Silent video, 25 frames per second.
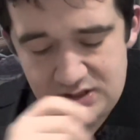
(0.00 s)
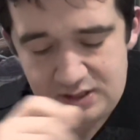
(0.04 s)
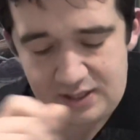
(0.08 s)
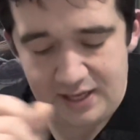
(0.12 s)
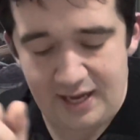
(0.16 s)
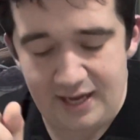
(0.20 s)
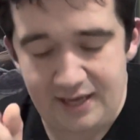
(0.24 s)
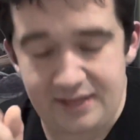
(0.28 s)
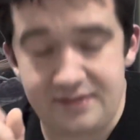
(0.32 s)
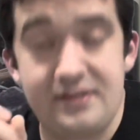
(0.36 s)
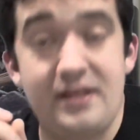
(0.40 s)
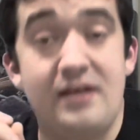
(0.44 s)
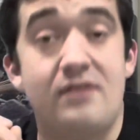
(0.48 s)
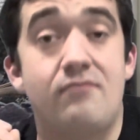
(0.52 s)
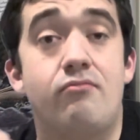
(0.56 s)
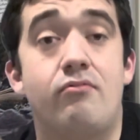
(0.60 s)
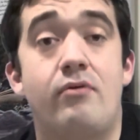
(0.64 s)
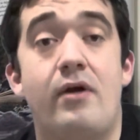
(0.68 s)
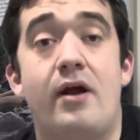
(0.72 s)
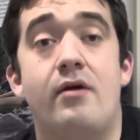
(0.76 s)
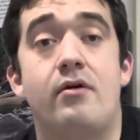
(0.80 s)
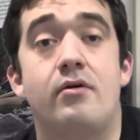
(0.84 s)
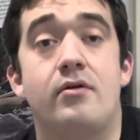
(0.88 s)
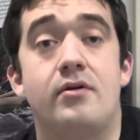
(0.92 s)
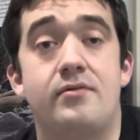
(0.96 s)
And they're
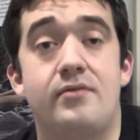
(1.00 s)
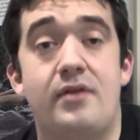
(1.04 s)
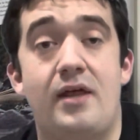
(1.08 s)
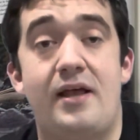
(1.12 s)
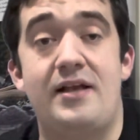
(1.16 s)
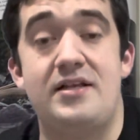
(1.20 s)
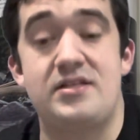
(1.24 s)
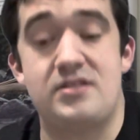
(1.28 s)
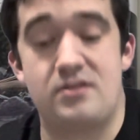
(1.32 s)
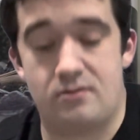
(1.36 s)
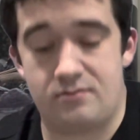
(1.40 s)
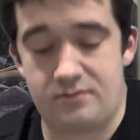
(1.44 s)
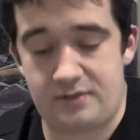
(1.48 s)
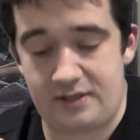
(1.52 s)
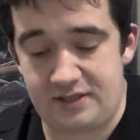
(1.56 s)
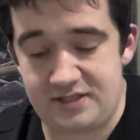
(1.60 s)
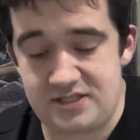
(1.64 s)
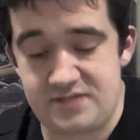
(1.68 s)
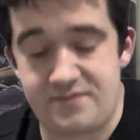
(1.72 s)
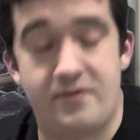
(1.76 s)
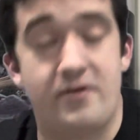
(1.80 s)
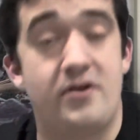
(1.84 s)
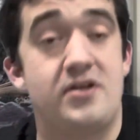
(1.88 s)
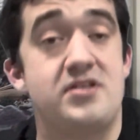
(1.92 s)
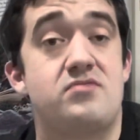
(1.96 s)
rare. These
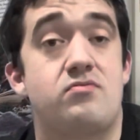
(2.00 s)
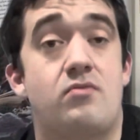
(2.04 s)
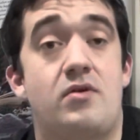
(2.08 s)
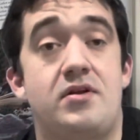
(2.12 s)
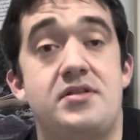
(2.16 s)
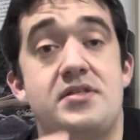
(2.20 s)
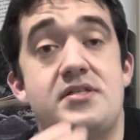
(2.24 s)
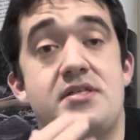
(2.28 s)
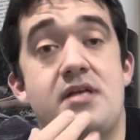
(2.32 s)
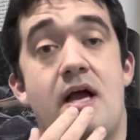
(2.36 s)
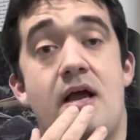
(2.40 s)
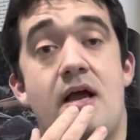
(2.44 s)
first ones